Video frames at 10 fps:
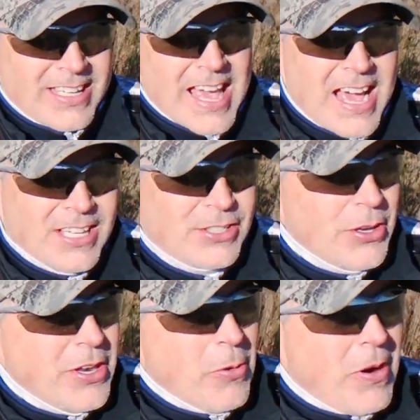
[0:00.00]
Yeah,
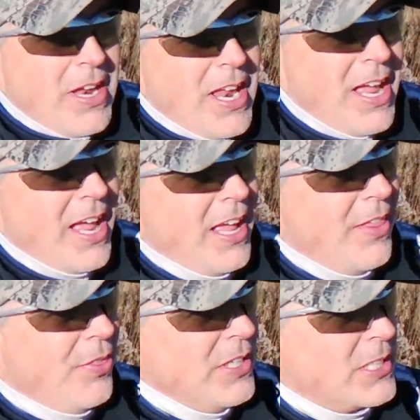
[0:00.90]
so you know what?
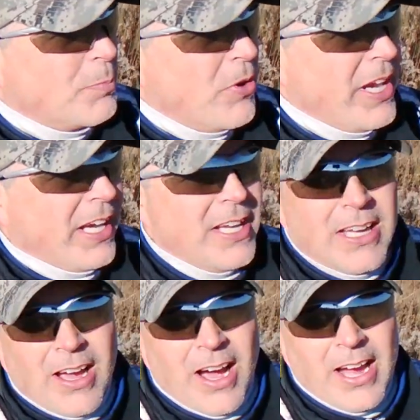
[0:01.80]
This spring
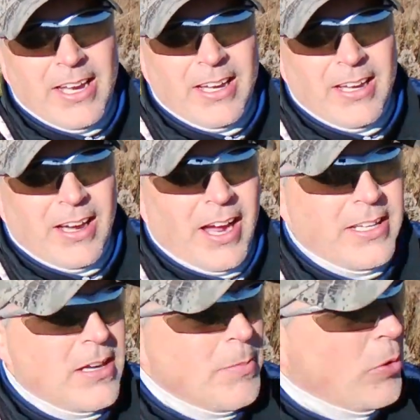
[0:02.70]

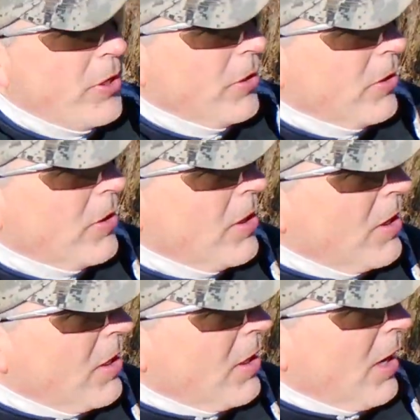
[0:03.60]
I'd come out here
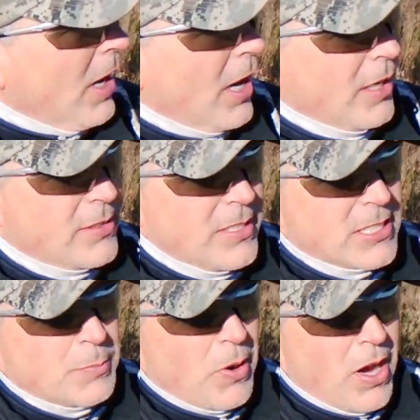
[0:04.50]
to
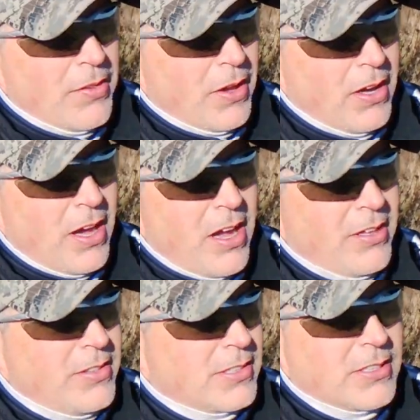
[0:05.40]
this spot.
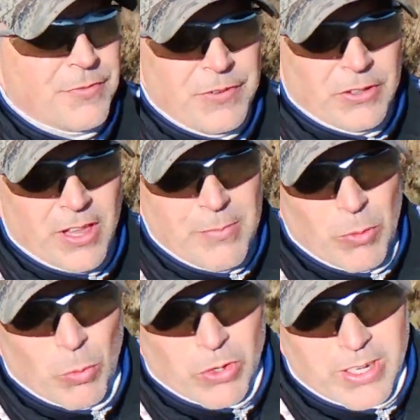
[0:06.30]
This is a field I've
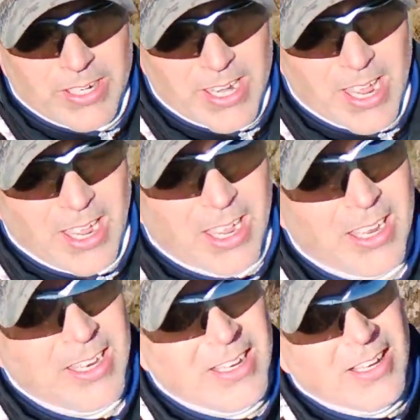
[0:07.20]
been working.
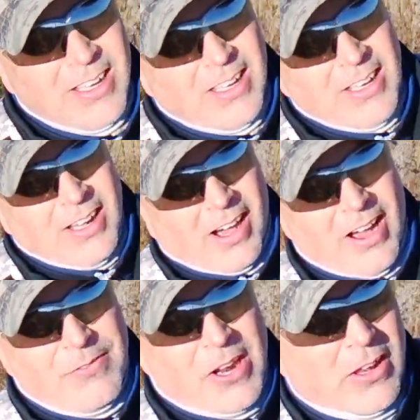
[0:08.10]

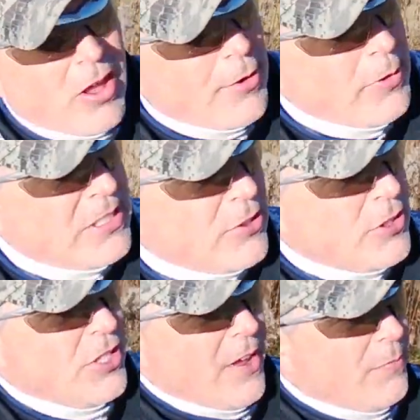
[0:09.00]
I've done a lot of
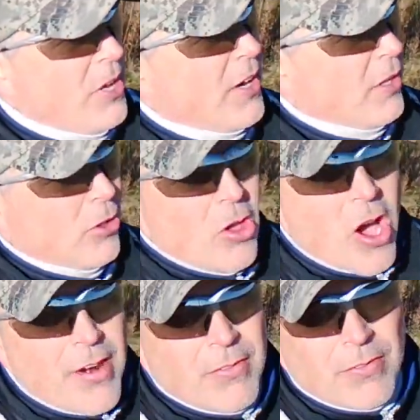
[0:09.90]
research and I've done a
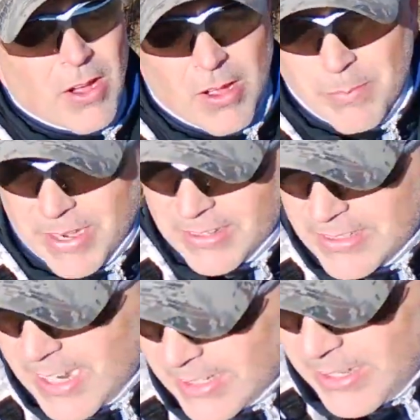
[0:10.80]
lot of metal
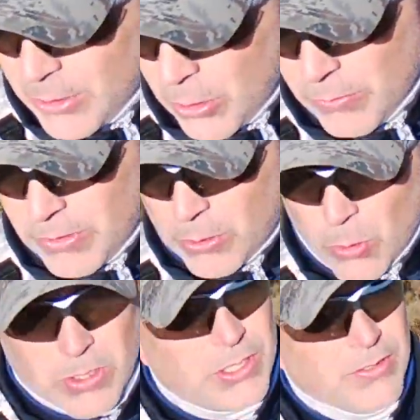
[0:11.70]
detecting here over the
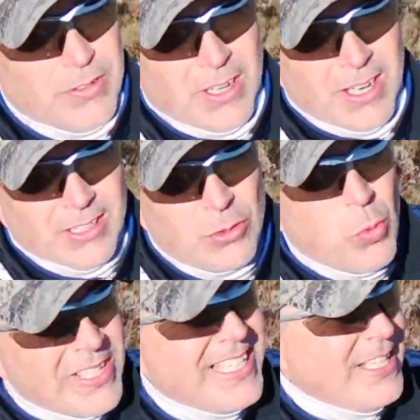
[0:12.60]
course of
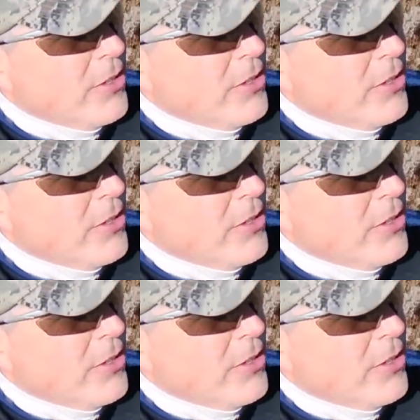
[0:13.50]
20